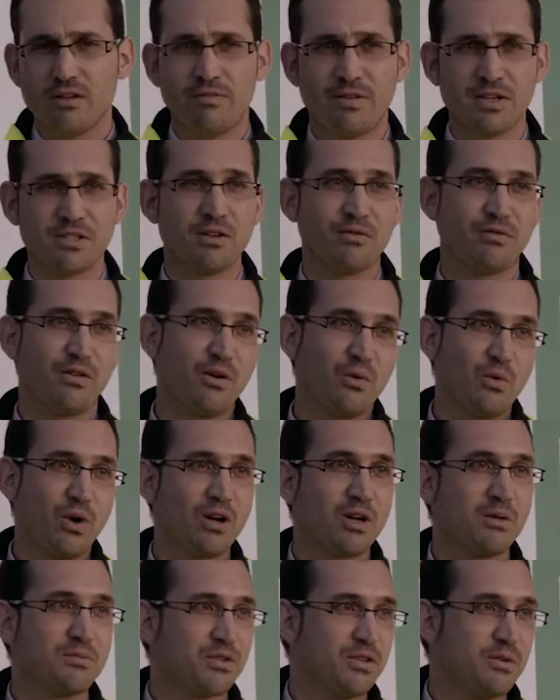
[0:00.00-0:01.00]
First of all,
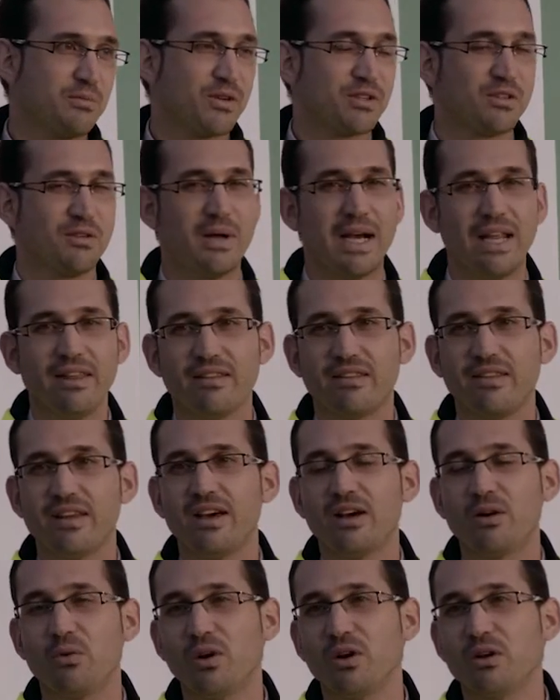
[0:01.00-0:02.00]
welcome to the Port of
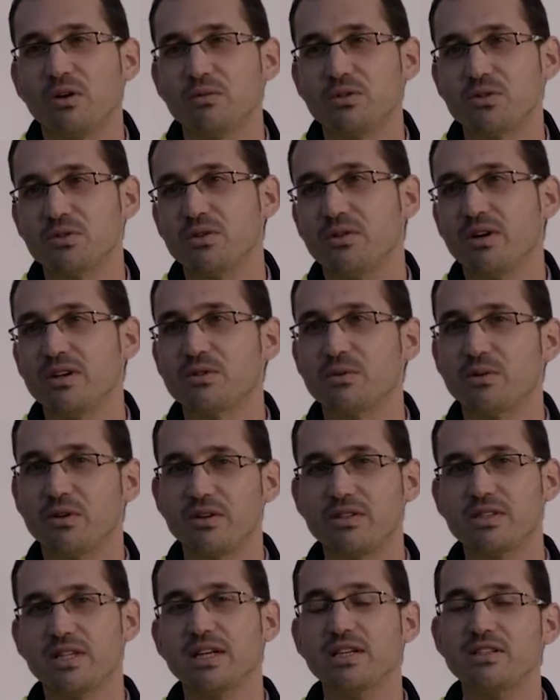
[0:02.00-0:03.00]
Valencia. Welcome to Noatum
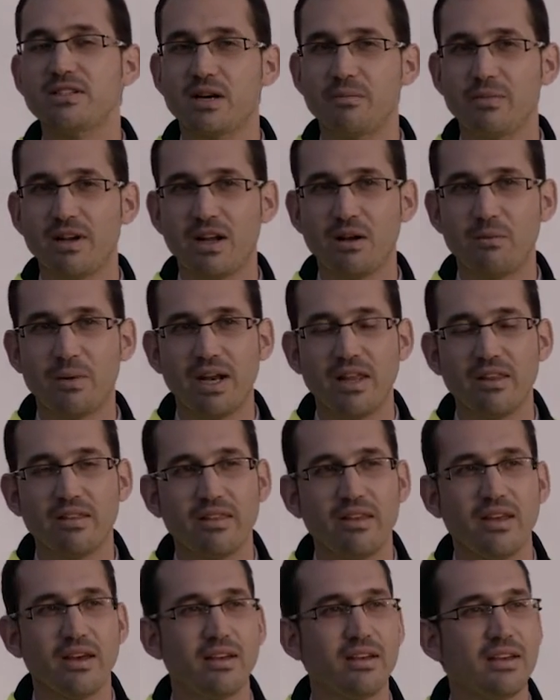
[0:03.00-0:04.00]
Container Terminal
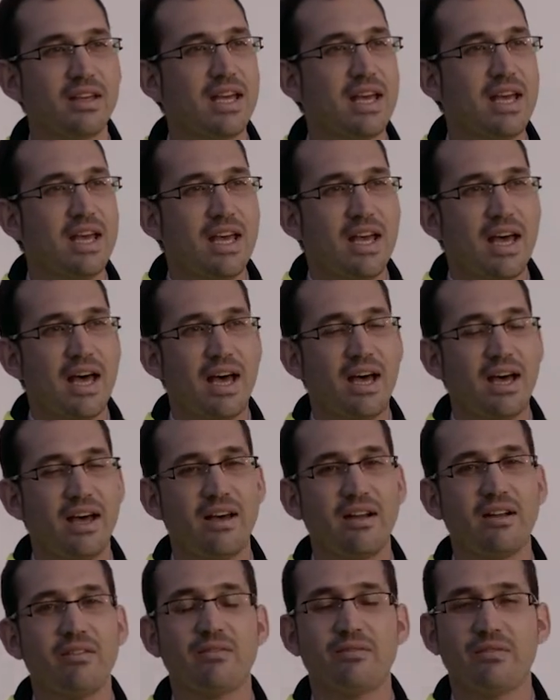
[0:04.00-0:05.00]
Valencia.
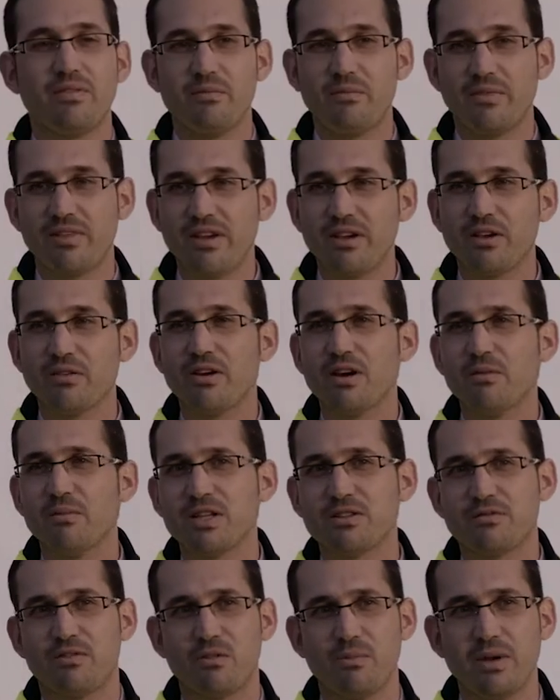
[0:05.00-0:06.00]
And thank you very
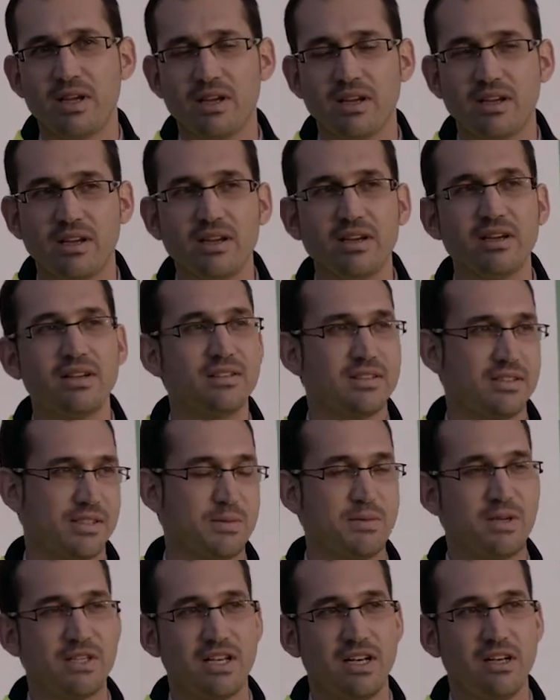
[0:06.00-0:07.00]
much for being here,
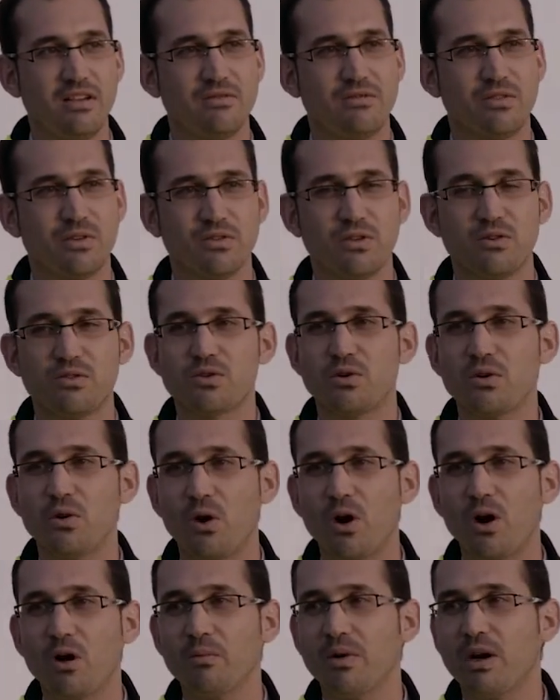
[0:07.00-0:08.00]
especially for those who
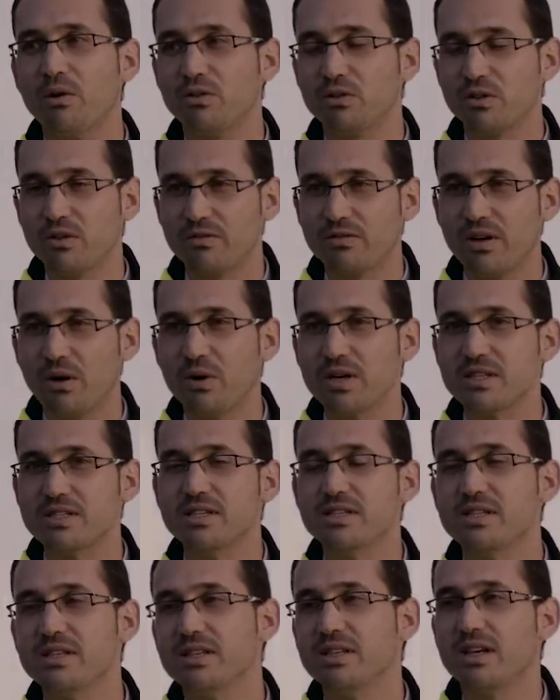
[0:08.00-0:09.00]
come out of our
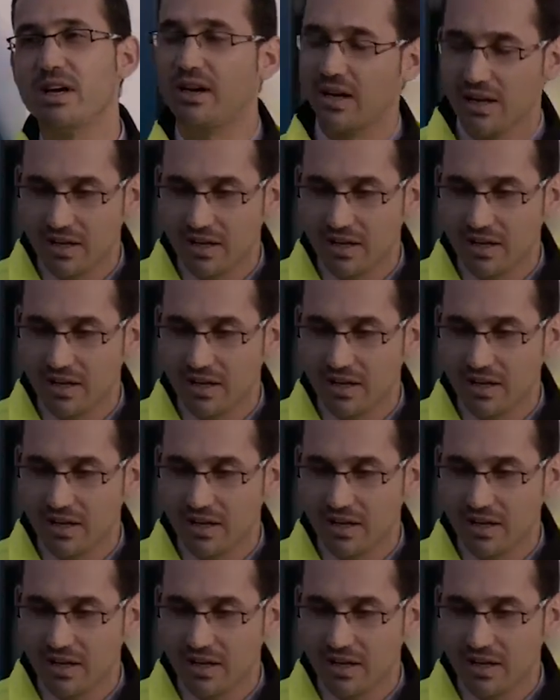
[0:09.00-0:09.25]
city.